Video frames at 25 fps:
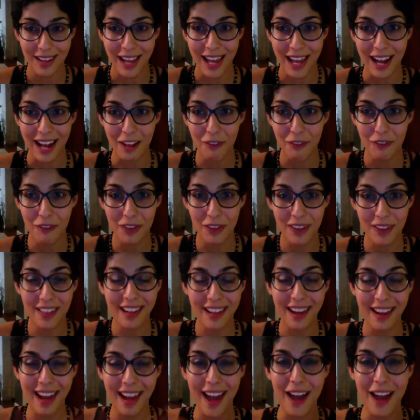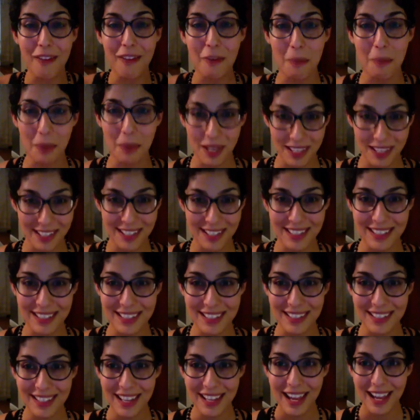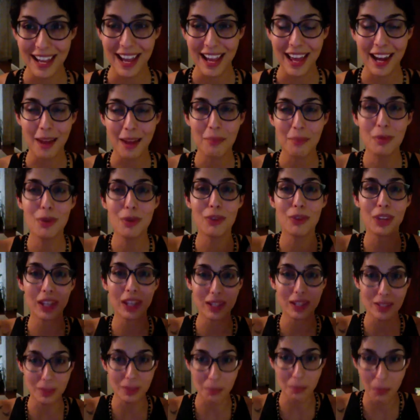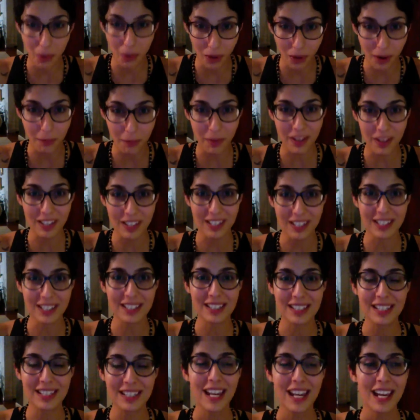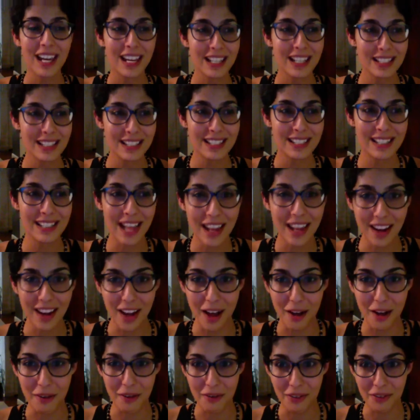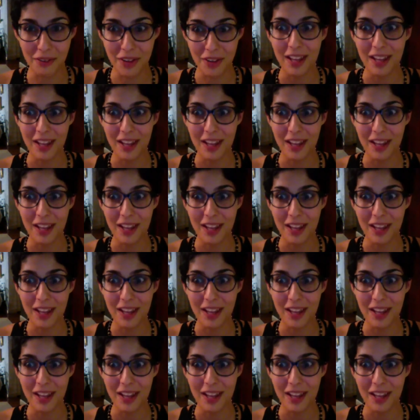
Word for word: And I feel like I have abundance and I'm moving into more abundance instead of